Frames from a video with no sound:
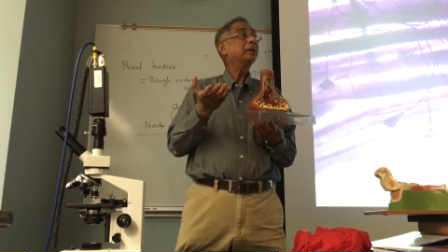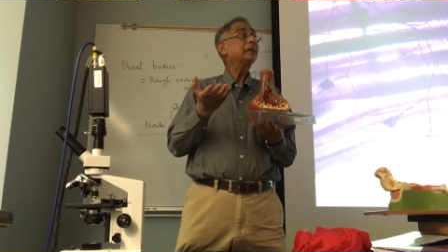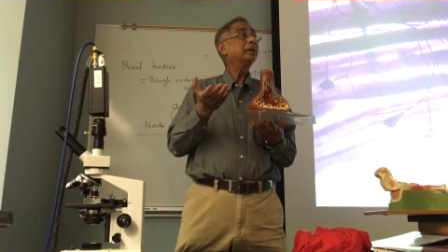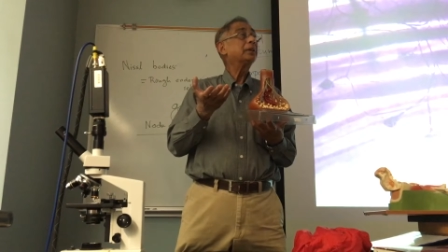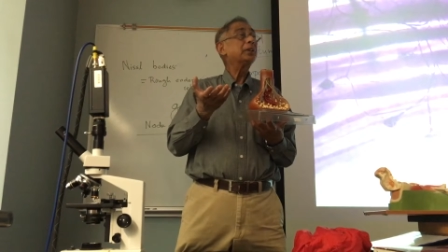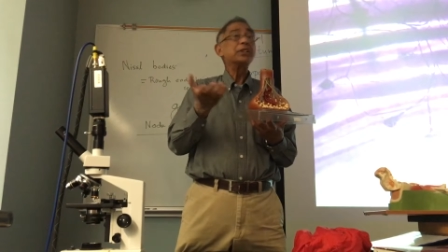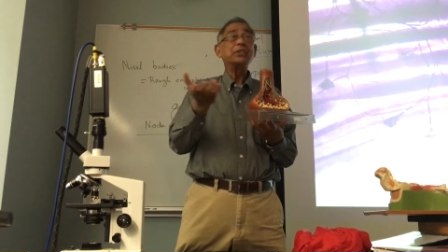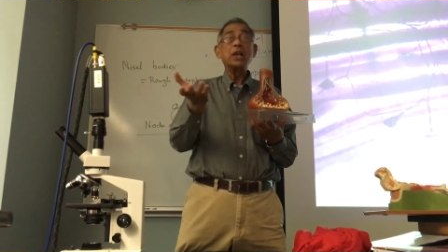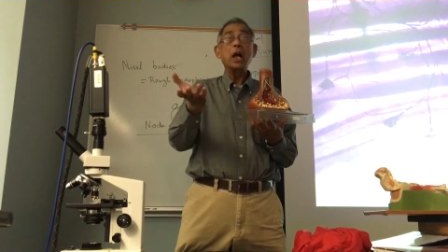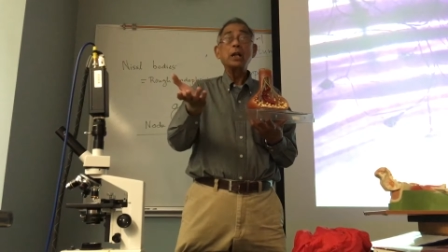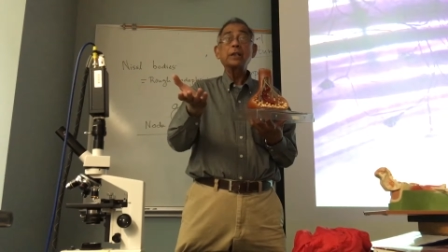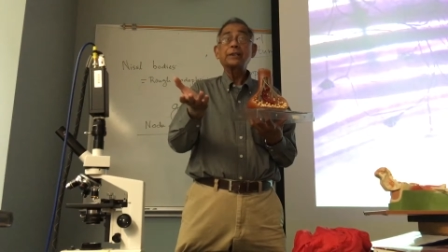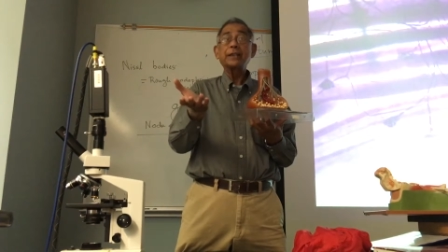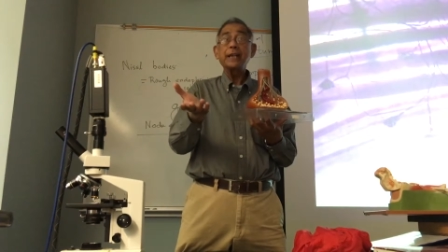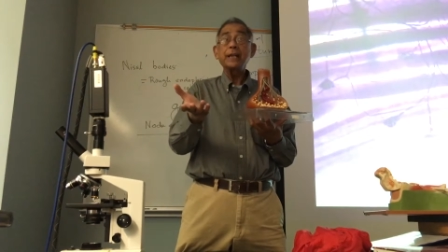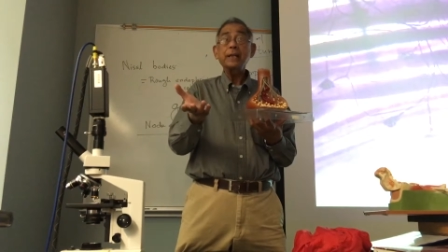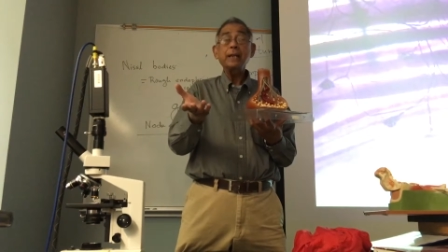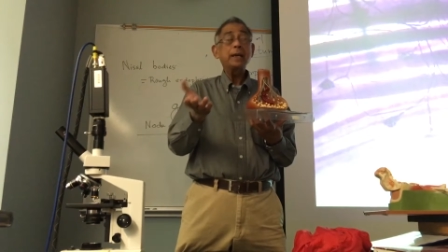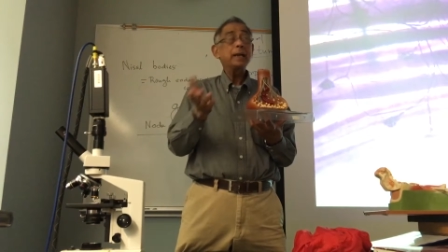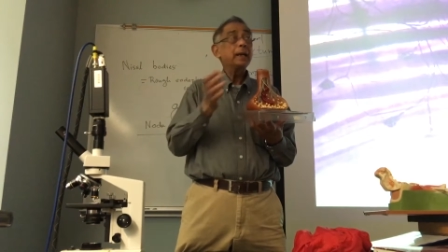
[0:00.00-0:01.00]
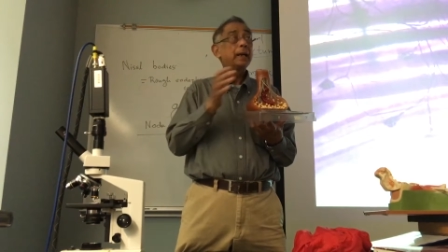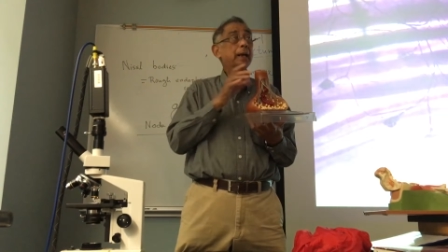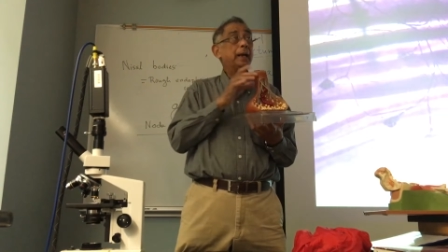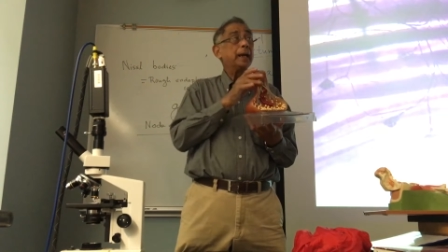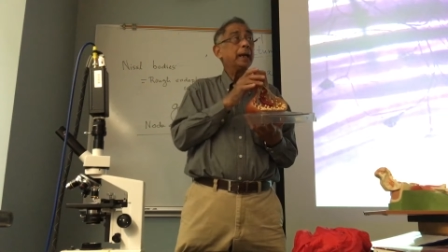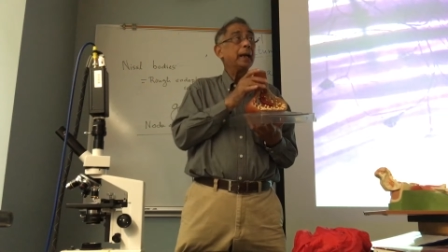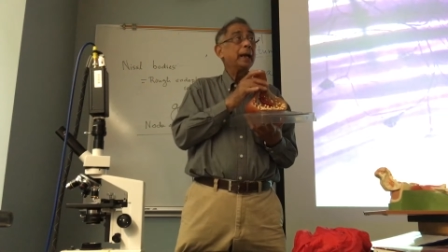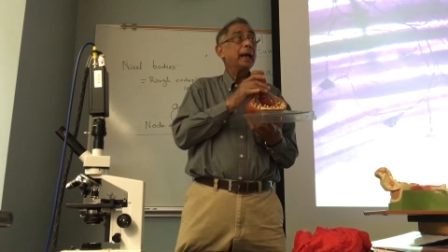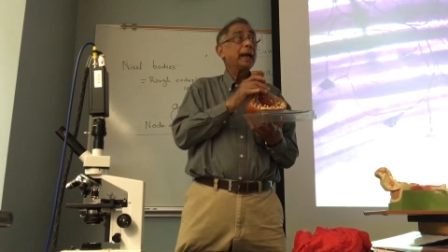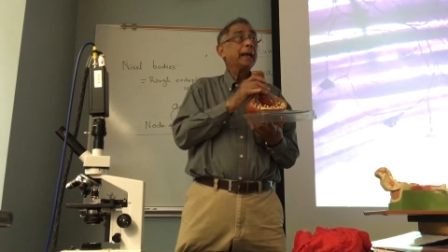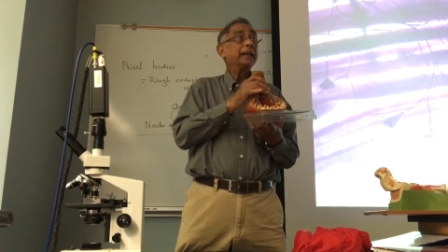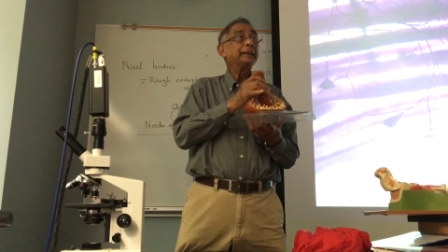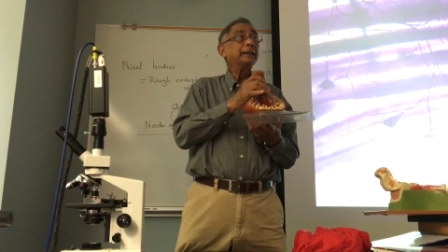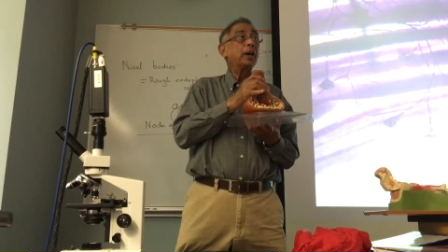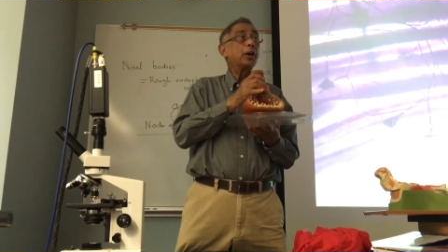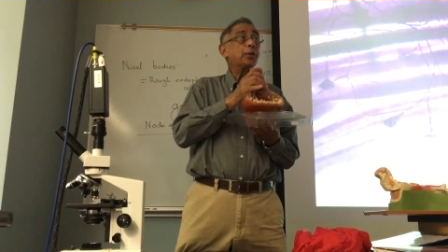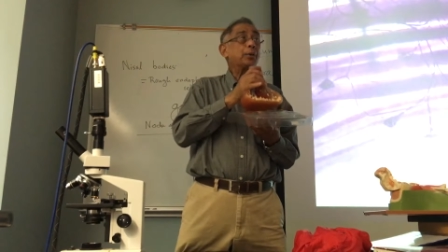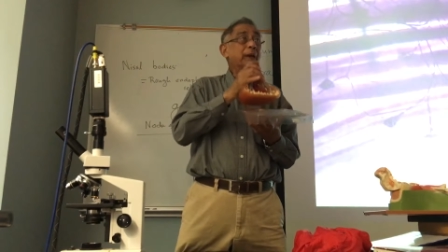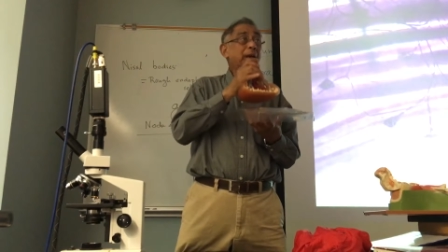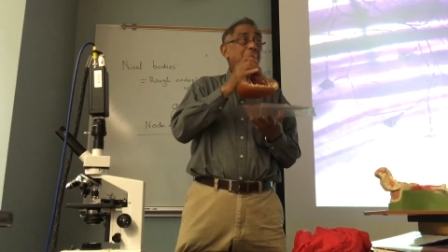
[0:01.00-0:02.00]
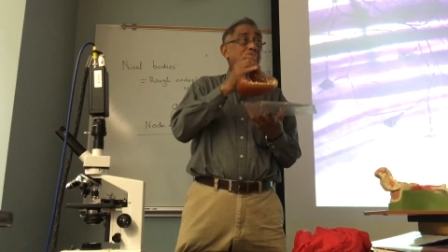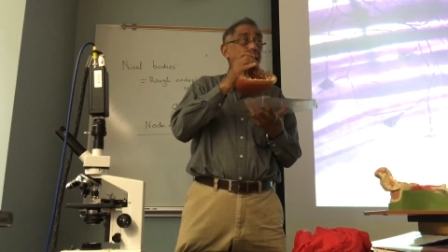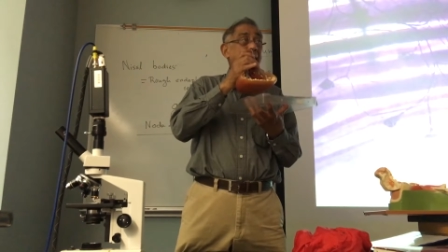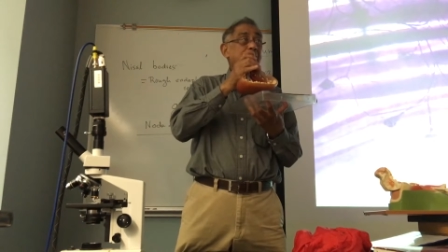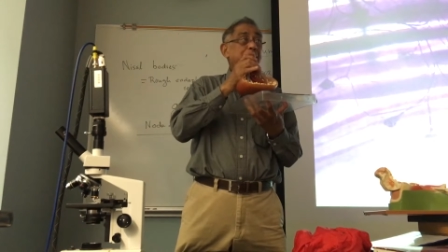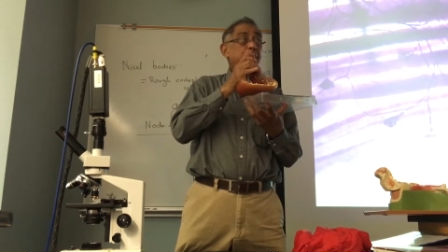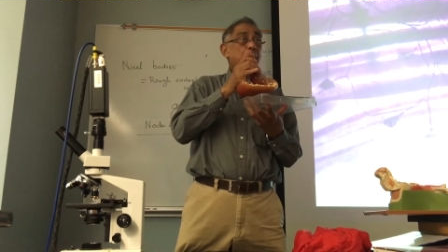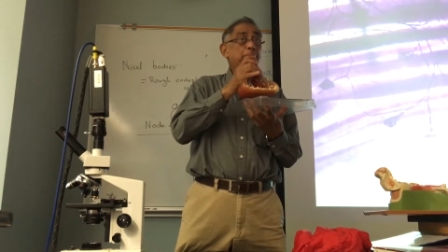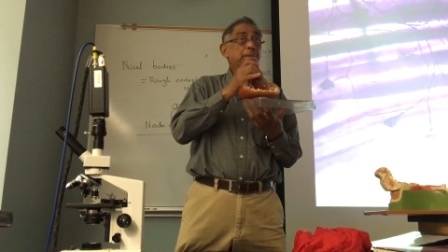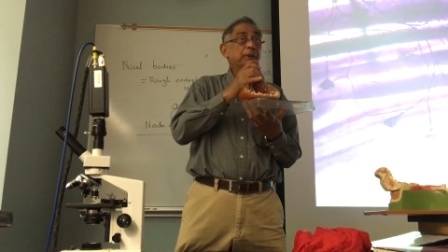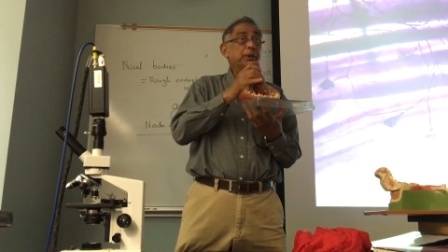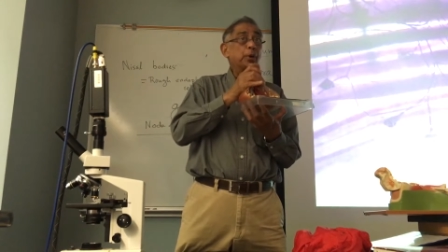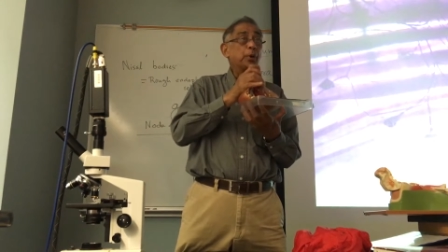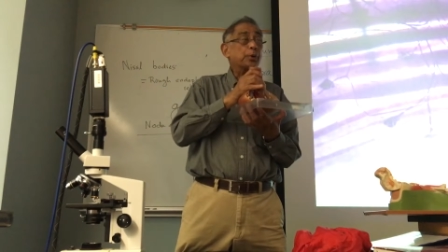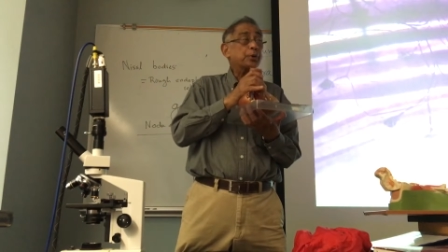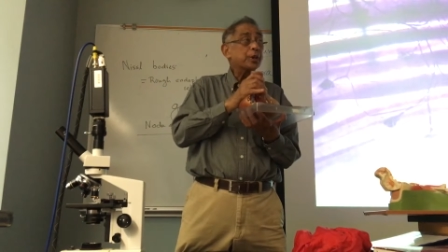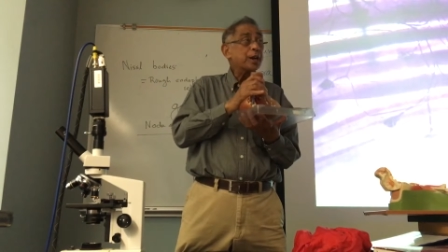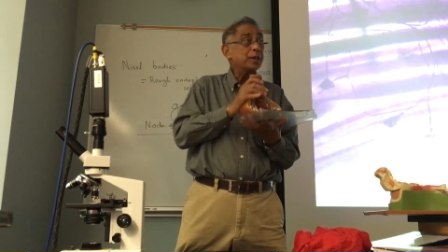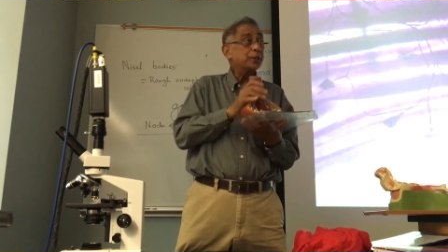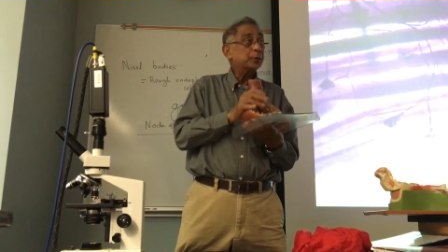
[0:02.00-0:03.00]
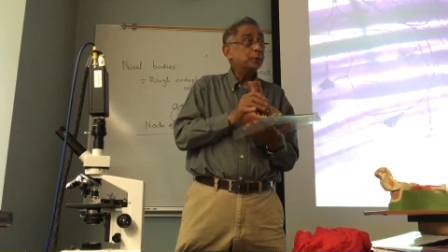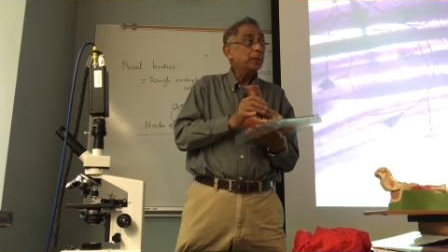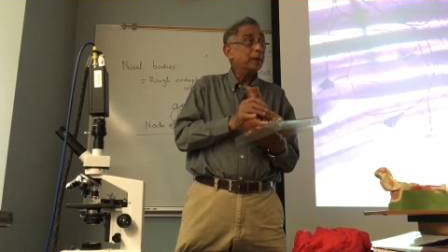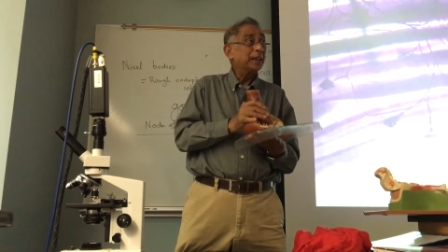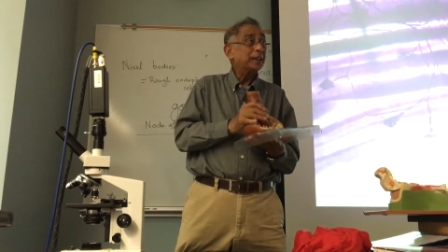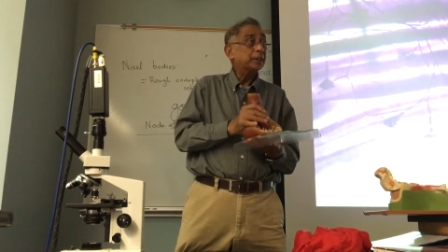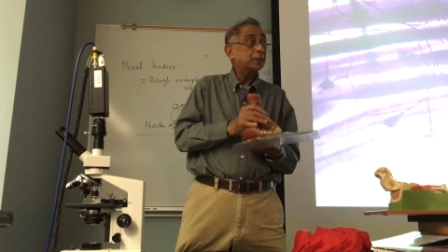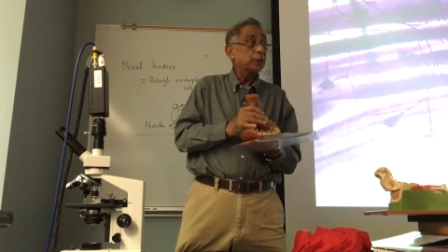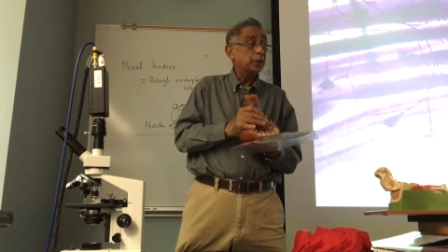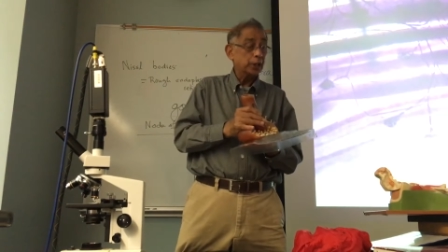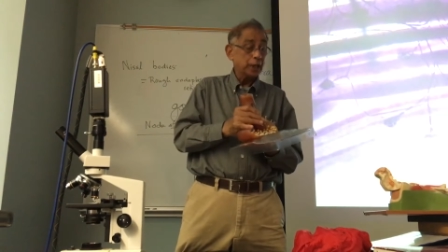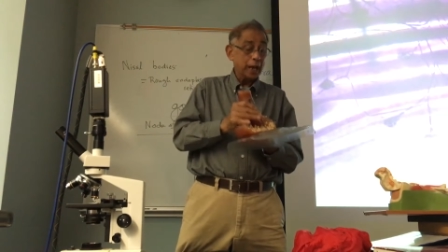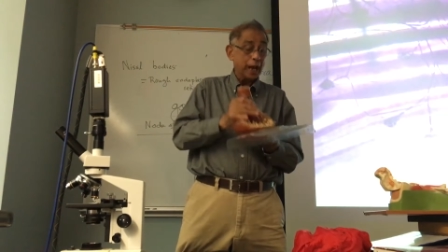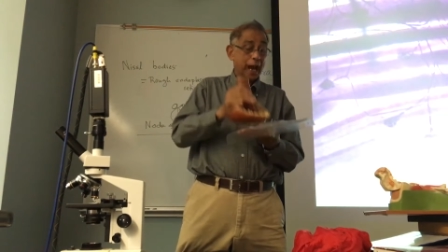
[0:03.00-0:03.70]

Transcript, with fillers: resulting in the release of neurotransmitter